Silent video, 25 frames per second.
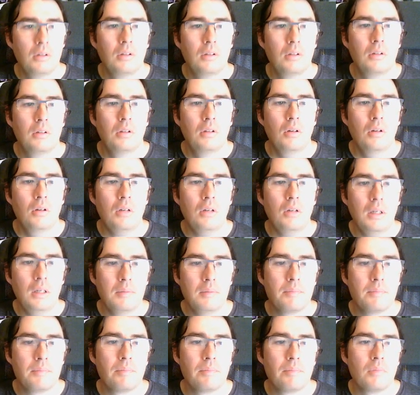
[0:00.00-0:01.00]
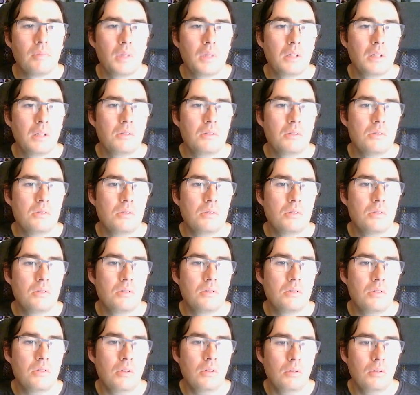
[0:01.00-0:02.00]
Okay,
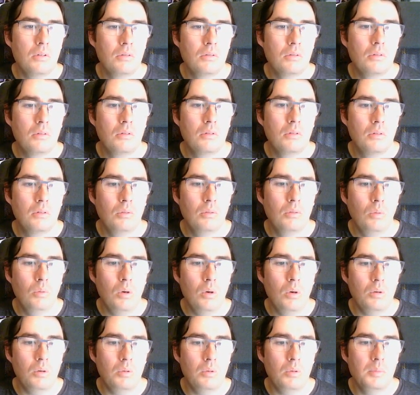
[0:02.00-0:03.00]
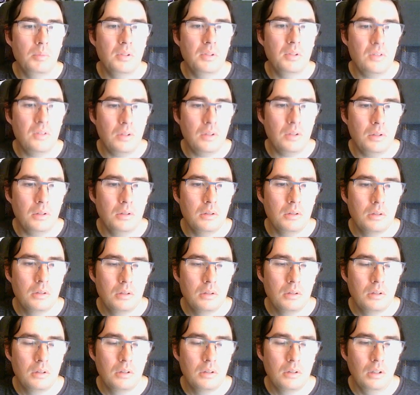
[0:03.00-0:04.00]
so what are we missing,
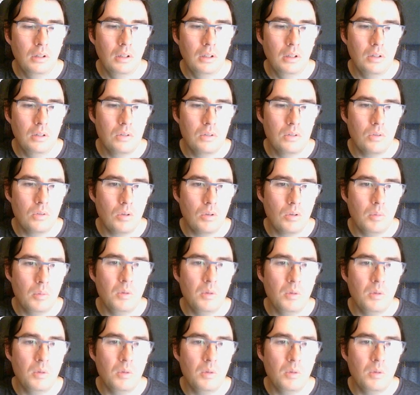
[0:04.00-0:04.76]
Zorima?